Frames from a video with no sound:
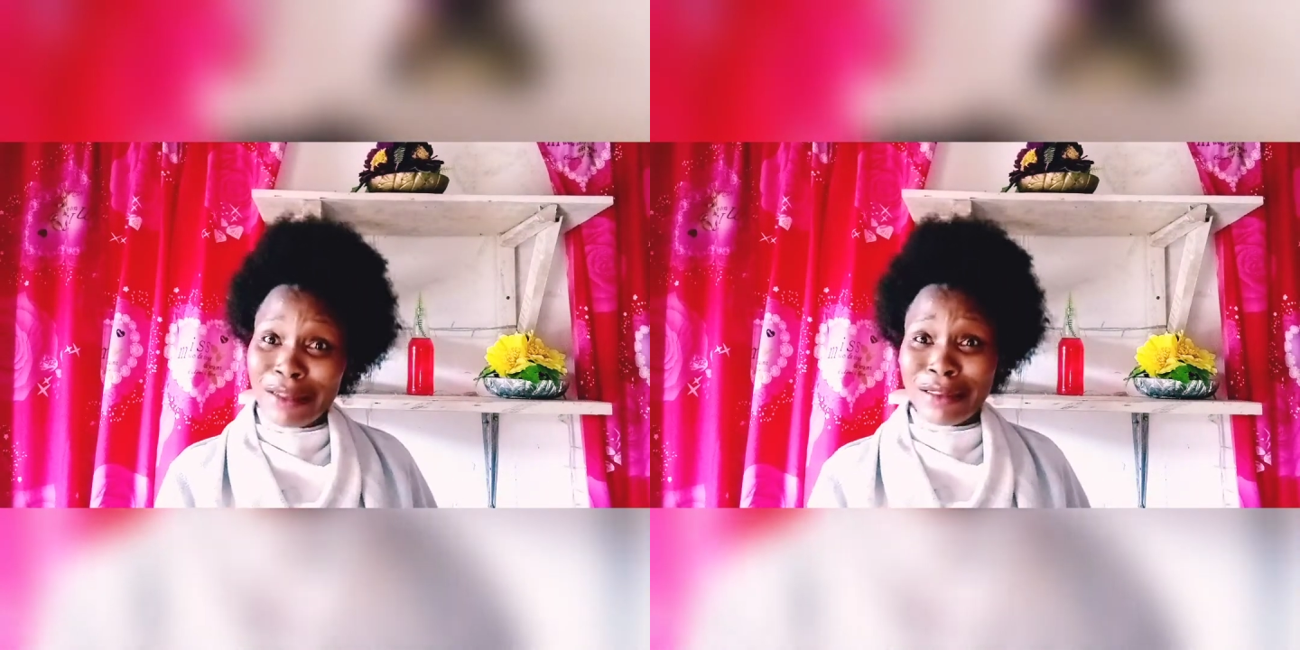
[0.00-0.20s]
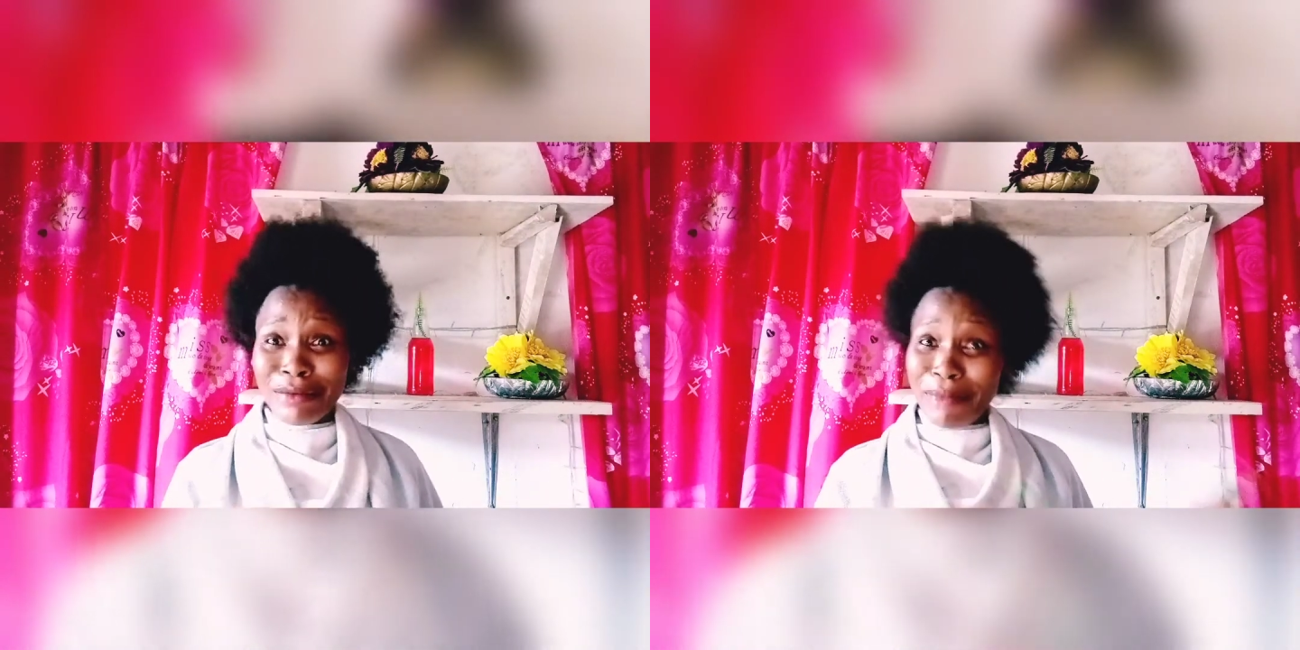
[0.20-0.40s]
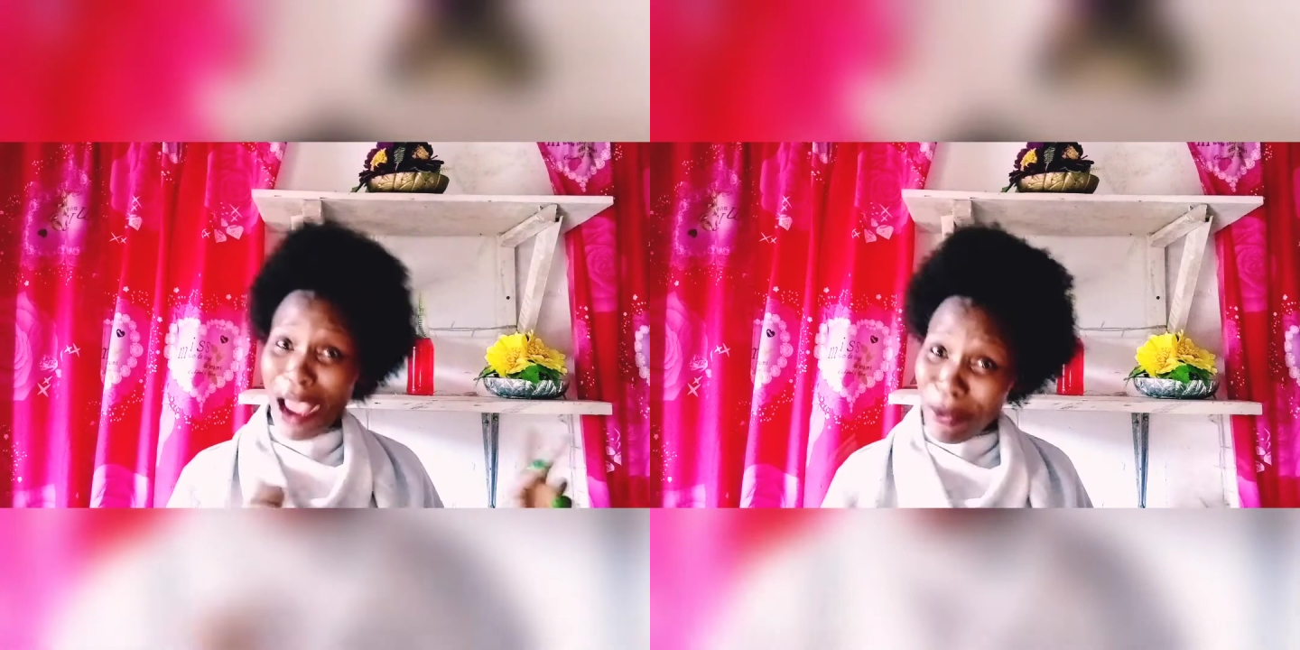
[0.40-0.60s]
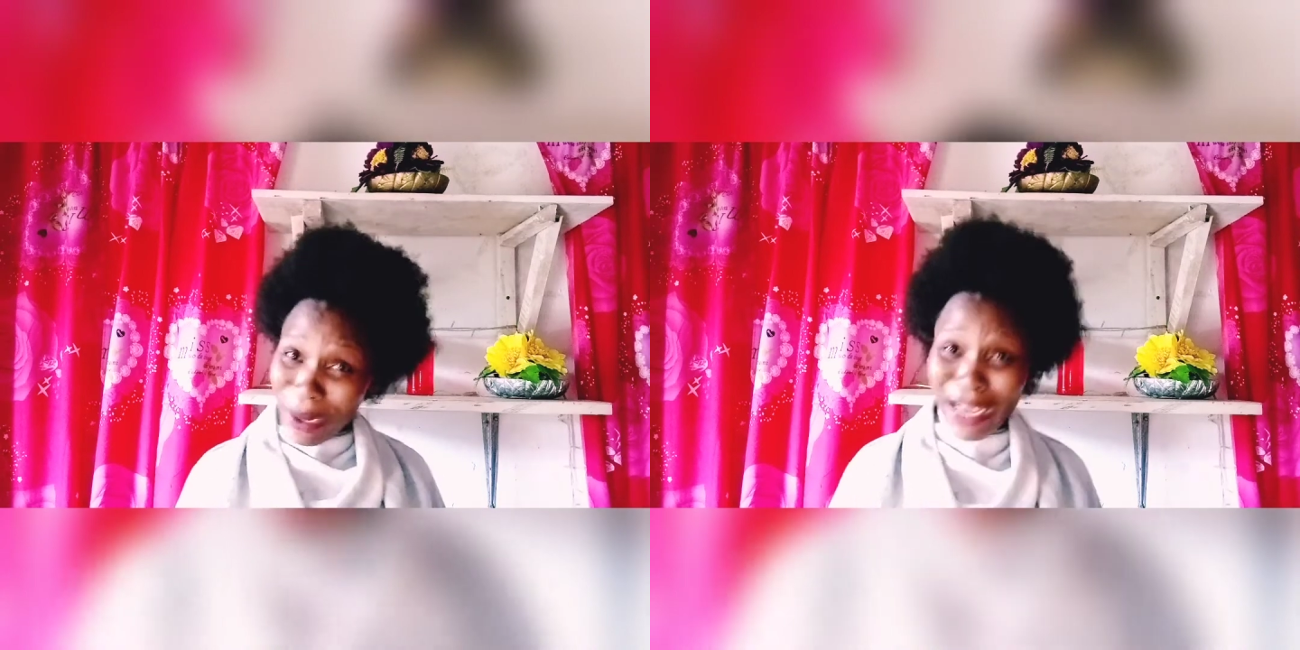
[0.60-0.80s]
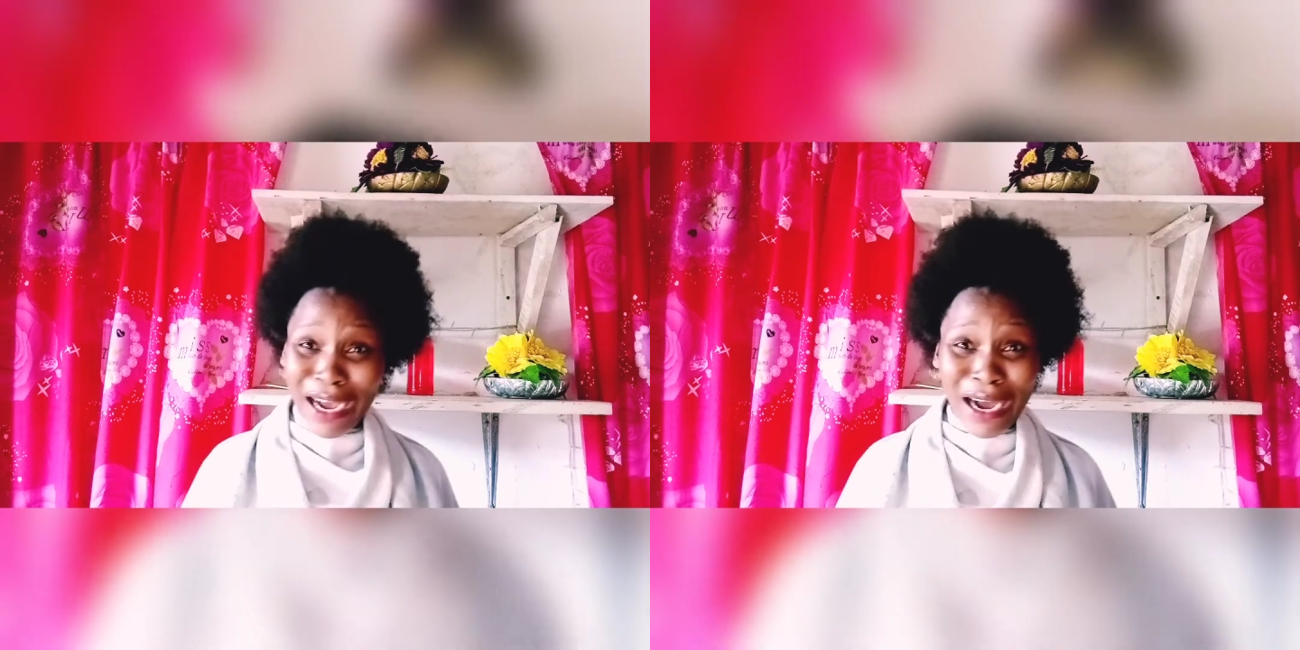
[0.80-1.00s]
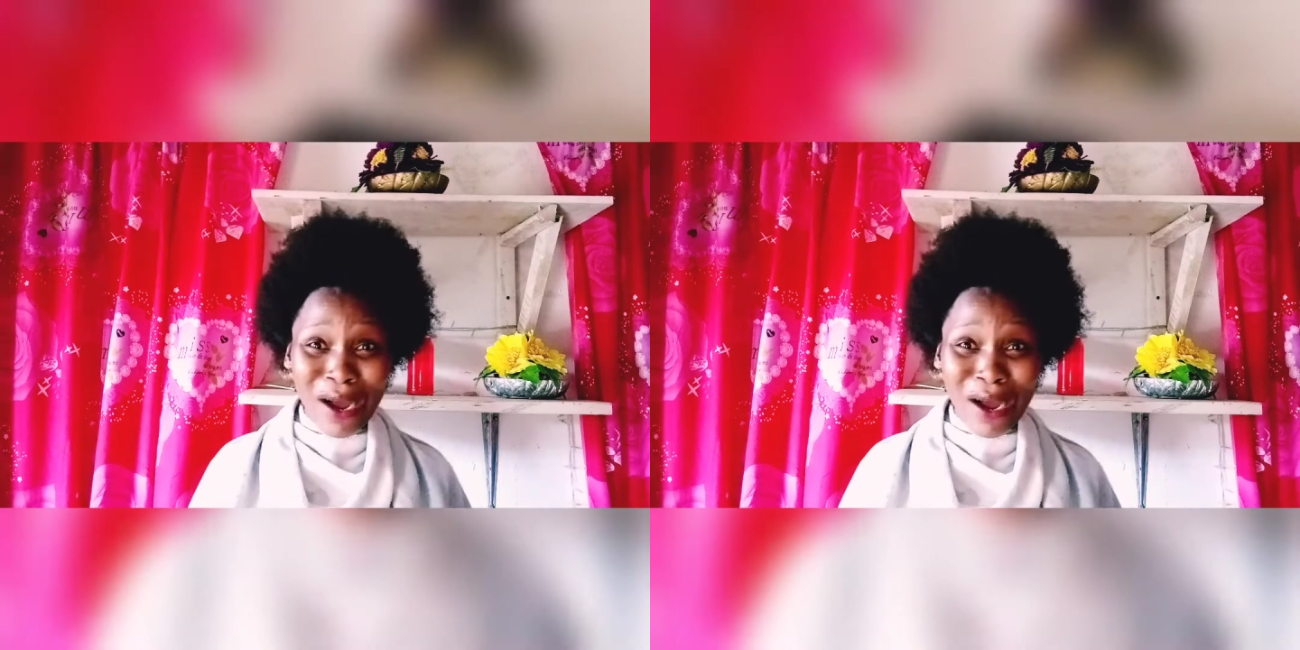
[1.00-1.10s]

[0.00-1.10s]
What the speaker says: Turmeric,